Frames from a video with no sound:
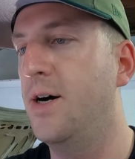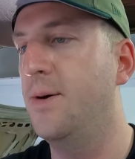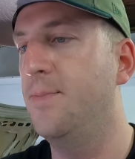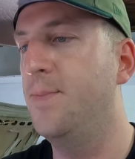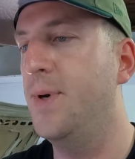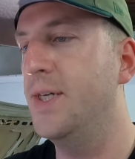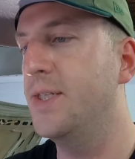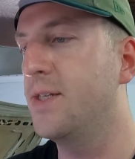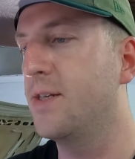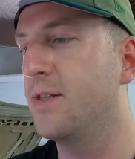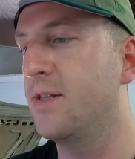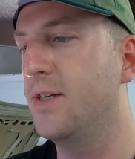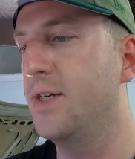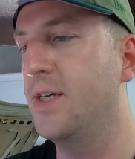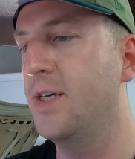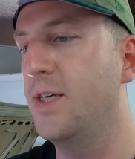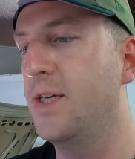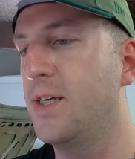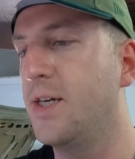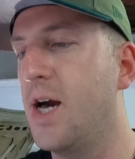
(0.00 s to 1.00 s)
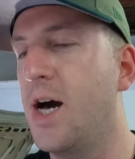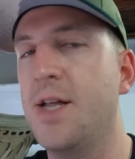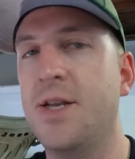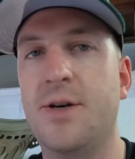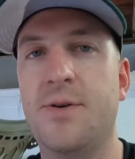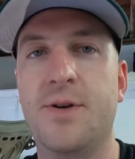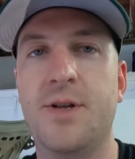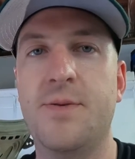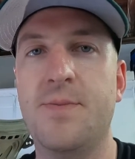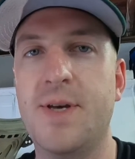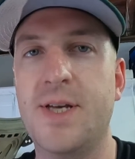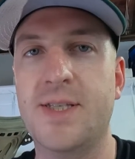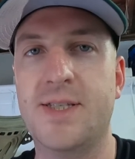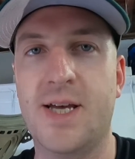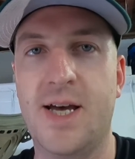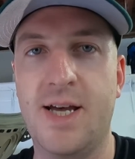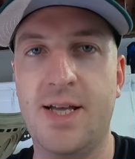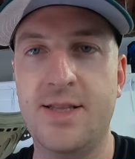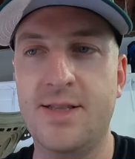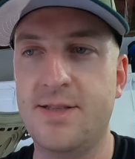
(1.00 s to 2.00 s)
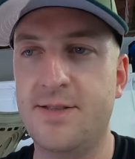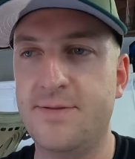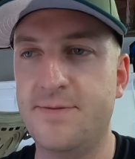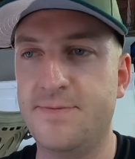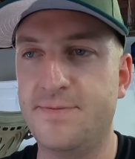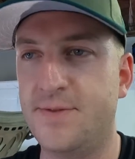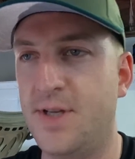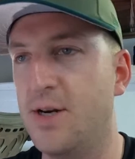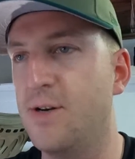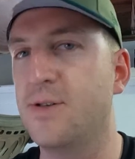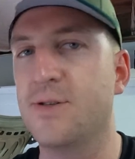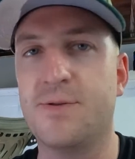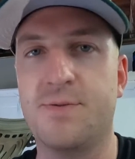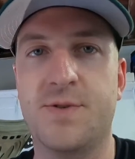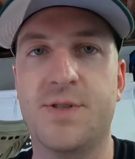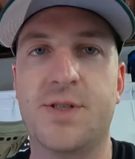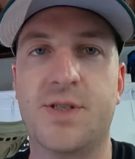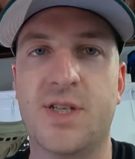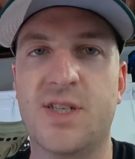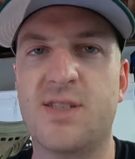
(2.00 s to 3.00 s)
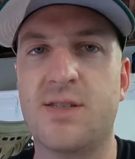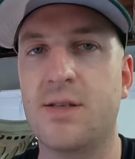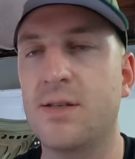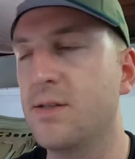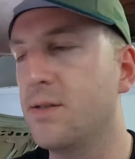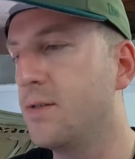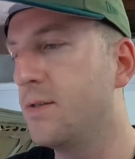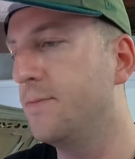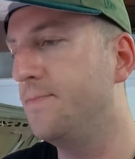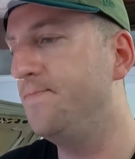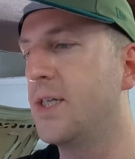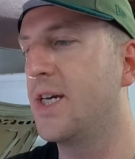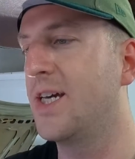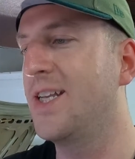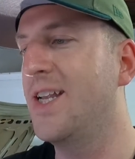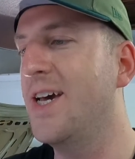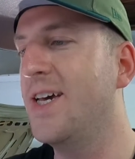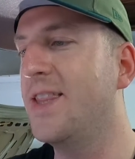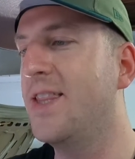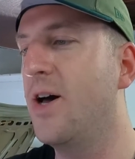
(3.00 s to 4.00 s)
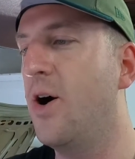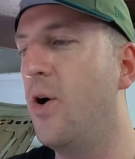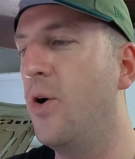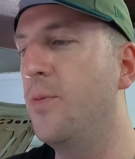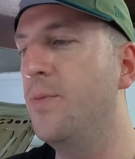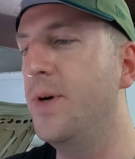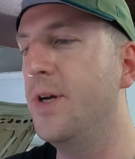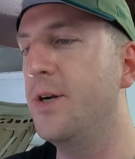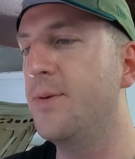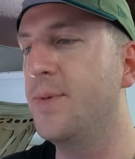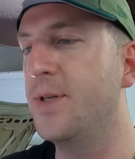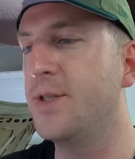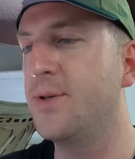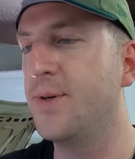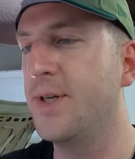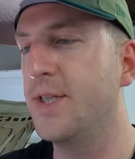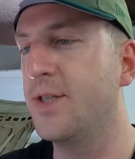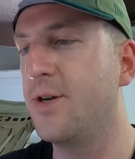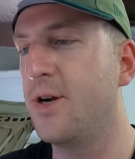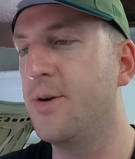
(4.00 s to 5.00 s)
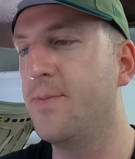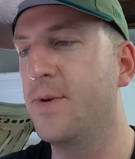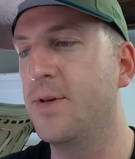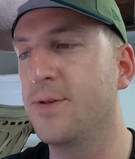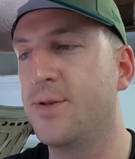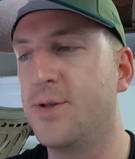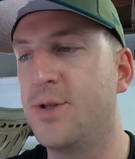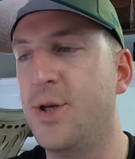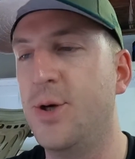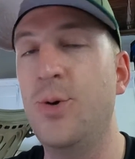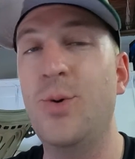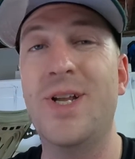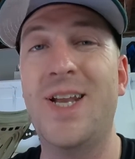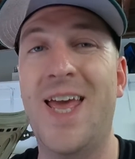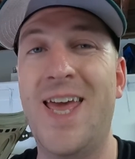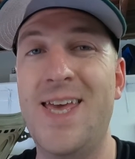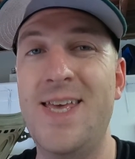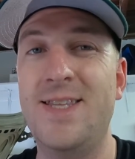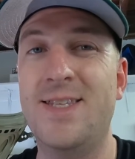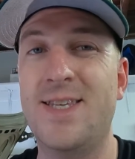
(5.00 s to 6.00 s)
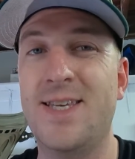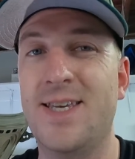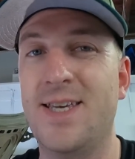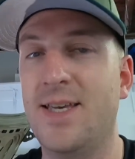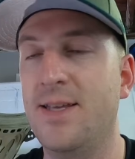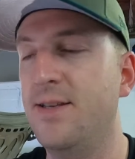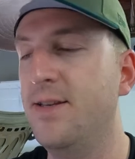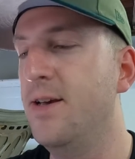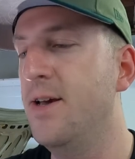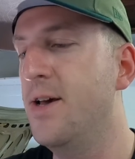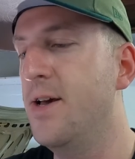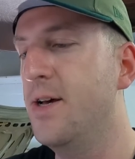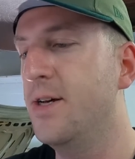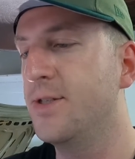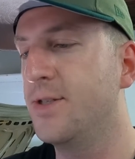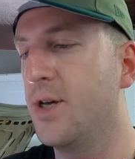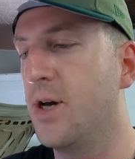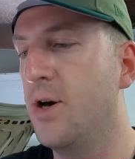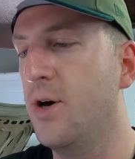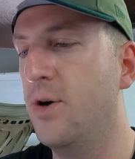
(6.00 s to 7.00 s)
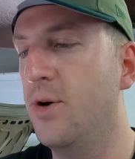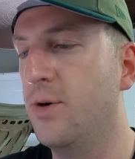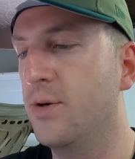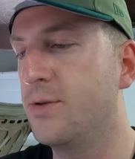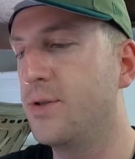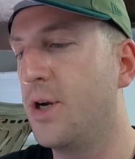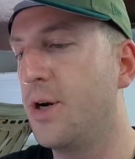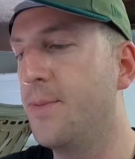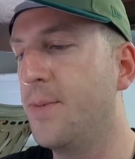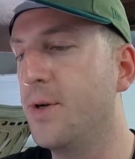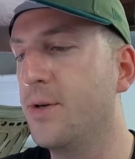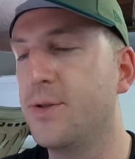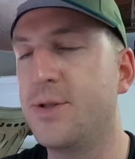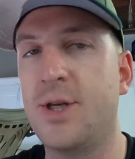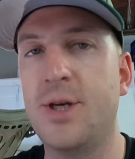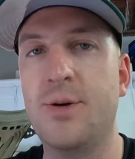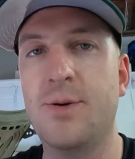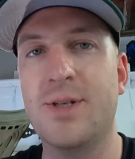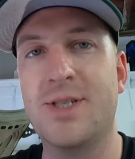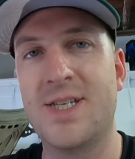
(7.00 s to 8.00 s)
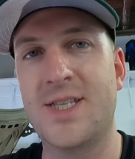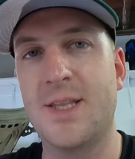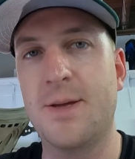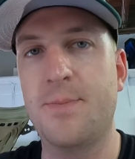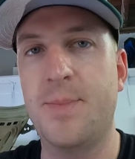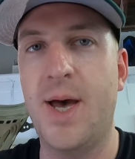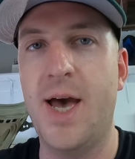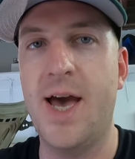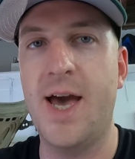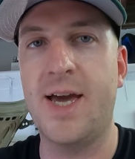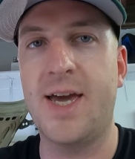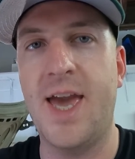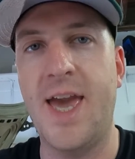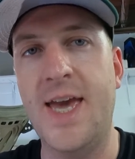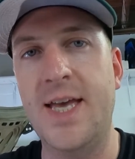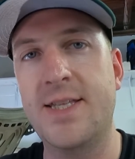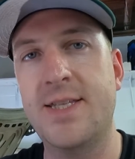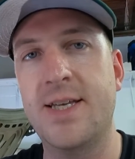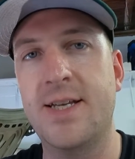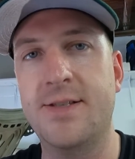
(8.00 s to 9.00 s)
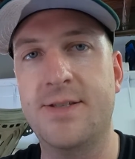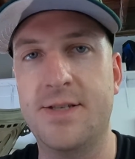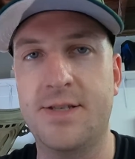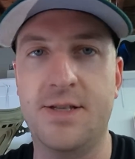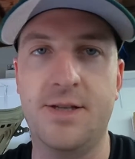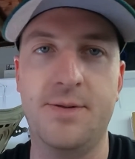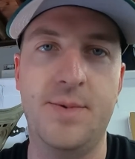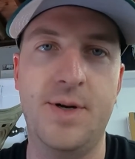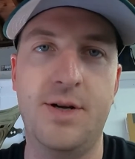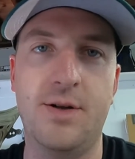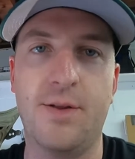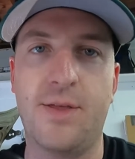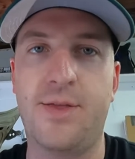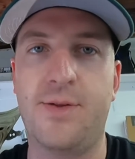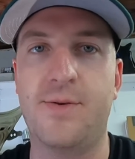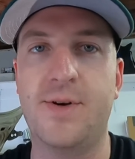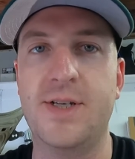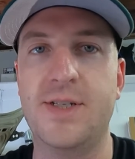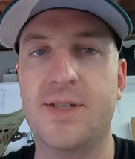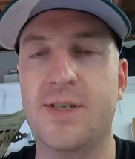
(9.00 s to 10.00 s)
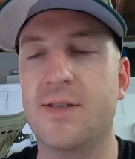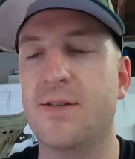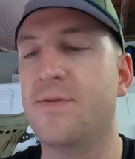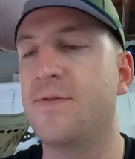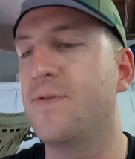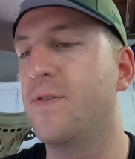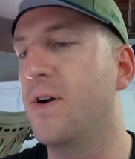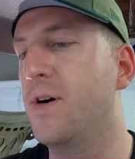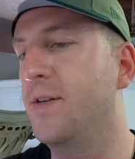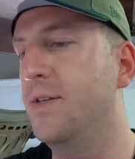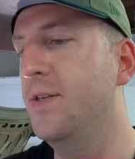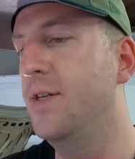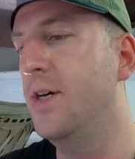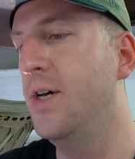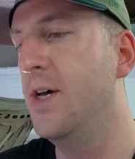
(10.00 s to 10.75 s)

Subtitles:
Basically, continuity means that there's resistance. Connect the ohm meter between terminals 2 and 18. So terminal 2 is in the back, 18 is in the middle, 3 is in the front.